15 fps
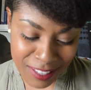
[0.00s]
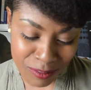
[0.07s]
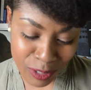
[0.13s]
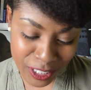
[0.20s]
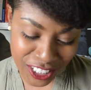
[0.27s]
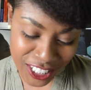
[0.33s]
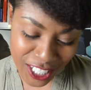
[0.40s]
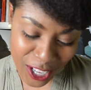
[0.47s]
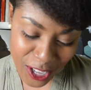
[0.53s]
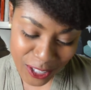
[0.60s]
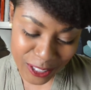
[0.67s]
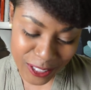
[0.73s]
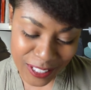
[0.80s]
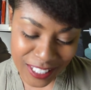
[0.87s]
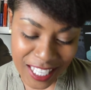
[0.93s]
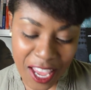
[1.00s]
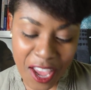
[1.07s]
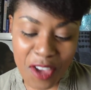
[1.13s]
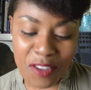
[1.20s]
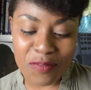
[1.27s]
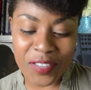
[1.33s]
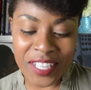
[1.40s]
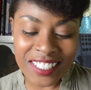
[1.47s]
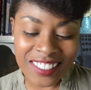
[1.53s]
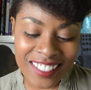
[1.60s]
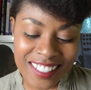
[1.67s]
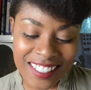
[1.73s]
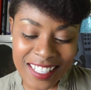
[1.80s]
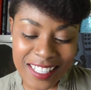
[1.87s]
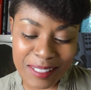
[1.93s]
which goes,
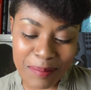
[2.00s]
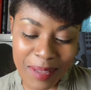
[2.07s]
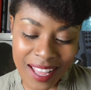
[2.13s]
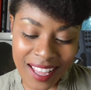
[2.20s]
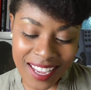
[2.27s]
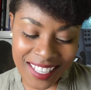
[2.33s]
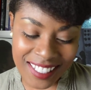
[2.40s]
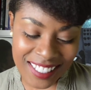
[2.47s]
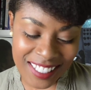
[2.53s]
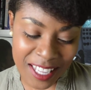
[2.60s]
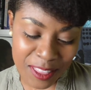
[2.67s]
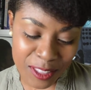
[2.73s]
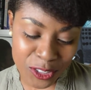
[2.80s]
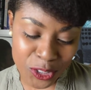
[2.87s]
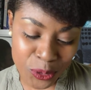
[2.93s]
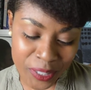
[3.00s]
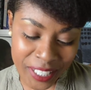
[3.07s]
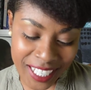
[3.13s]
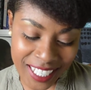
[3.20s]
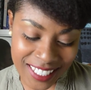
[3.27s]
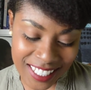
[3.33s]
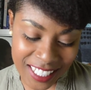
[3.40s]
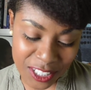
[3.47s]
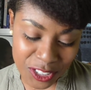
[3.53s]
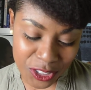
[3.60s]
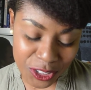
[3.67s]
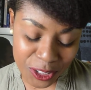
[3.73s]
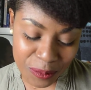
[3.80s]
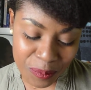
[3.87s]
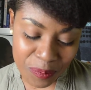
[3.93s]
Vengeance is mine, said the shorthand
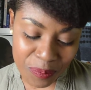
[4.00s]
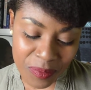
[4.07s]
teacher.